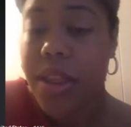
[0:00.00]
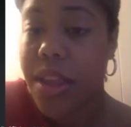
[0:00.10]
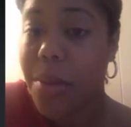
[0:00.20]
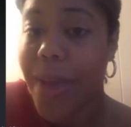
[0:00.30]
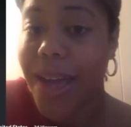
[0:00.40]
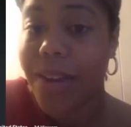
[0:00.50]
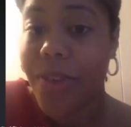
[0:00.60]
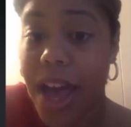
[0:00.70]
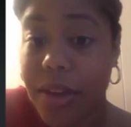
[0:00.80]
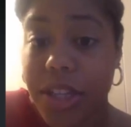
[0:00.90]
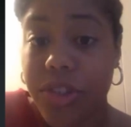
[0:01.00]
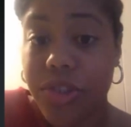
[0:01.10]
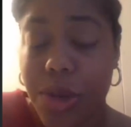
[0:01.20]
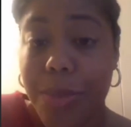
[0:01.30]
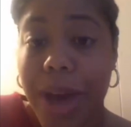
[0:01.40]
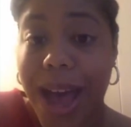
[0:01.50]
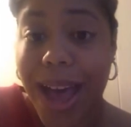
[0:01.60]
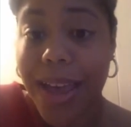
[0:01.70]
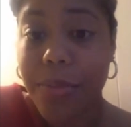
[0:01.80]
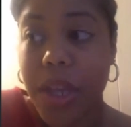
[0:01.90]
the amount of house that you can
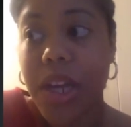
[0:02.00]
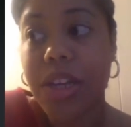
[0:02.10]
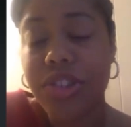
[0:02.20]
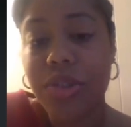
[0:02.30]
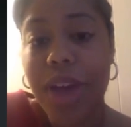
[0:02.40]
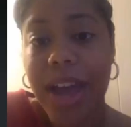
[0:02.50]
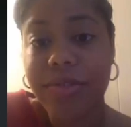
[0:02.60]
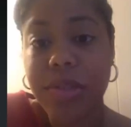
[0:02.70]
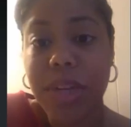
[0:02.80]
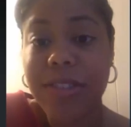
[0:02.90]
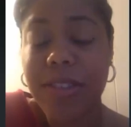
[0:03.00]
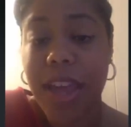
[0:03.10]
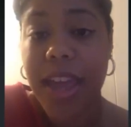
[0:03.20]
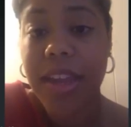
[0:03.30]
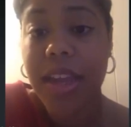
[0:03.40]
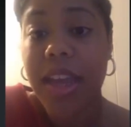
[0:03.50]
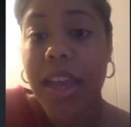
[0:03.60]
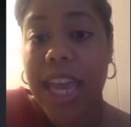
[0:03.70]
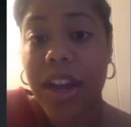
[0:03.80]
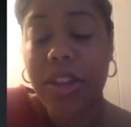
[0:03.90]
buy because you have too much debt
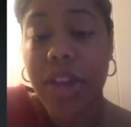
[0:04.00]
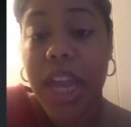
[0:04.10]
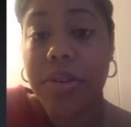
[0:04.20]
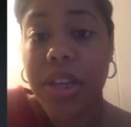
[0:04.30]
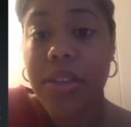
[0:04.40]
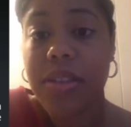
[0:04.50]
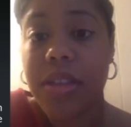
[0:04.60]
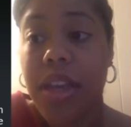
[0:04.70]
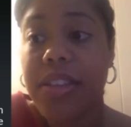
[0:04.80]
in other areas.